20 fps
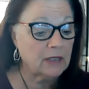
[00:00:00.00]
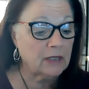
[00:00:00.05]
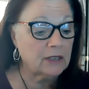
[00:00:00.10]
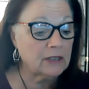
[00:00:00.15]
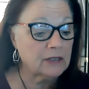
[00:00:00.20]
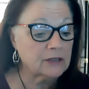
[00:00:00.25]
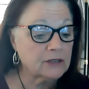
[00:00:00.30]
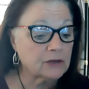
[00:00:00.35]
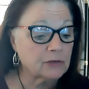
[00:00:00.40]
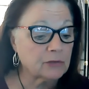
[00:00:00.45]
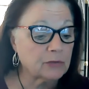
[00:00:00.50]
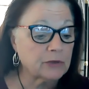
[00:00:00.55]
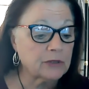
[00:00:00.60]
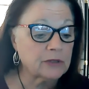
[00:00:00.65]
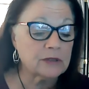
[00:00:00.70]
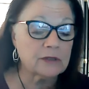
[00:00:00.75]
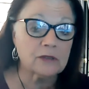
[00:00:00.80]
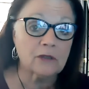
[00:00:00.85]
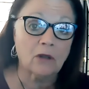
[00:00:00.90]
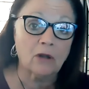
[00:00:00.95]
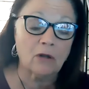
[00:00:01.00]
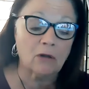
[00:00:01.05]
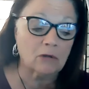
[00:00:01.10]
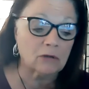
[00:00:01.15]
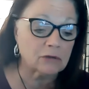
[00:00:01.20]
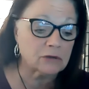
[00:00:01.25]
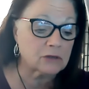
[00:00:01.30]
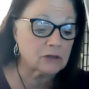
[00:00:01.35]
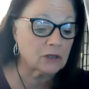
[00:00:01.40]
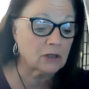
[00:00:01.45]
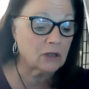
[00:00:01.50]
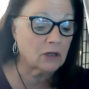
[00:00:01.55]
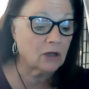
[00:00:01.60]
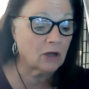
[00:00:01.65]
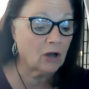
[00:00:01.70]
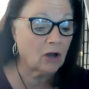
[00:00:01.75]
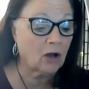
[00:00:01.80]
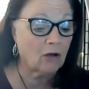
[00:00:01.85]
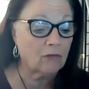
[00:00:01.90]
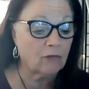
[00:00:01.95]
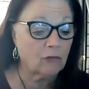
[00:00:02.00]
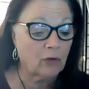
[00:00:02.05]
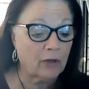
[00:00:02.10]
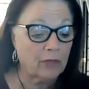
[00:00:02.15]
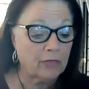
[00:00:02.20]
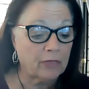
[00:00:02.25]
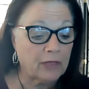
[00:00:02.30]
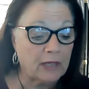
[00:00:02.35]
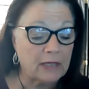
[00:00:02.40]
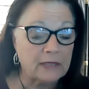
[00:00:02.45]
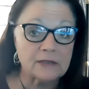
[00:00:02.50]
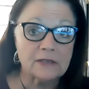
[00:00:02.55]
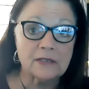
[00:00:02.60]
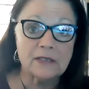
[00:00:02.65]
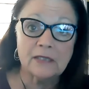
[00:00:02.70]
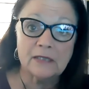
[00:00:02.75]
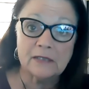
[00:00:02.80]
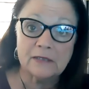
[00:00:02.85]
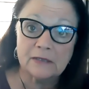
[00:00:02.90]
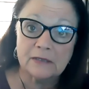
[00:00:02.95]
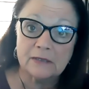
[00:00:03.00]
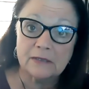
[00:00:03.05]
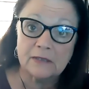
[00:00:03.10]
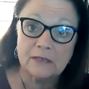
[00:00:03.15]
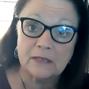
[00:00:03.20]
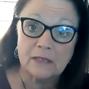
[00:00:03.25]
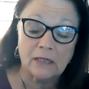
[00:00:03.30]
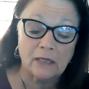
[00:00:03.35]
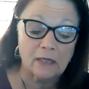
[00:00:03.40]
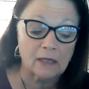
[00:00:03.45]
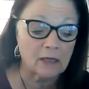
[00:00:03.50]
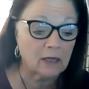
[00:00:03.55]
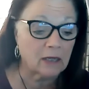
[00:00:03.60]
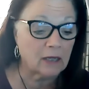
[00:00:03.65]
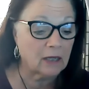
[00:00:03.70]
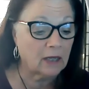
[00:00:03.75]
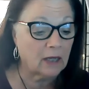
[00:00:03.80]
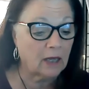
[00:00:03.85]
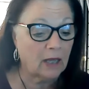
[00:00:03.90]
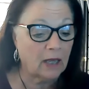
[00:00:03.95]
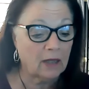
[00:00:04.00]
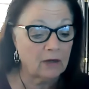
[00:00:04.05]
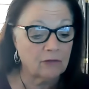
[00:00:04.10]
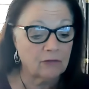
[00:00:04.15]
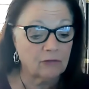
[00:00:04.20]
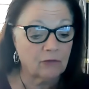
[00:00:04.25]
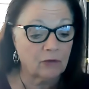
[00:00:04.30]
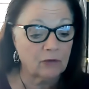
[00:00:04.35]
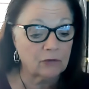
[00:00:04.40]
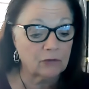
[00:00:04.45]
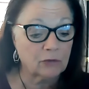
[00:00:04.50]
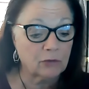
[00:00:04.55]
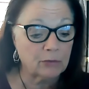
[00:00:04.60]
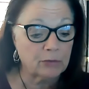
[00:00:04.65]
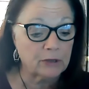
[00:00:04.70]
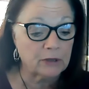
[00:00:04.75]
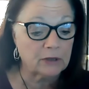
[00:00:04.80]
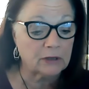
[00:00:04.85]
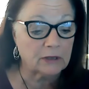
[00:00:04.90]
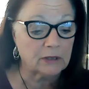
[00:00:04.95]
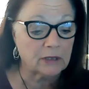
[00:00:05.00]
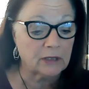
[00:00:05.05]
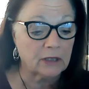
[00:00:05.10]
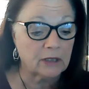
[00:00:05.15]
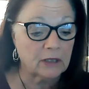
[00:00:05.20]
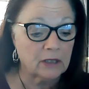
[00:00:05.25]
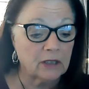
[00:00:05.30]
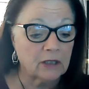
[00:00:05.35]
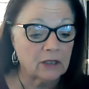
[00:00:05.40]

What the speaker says: is a result of authenticity and vulnerability.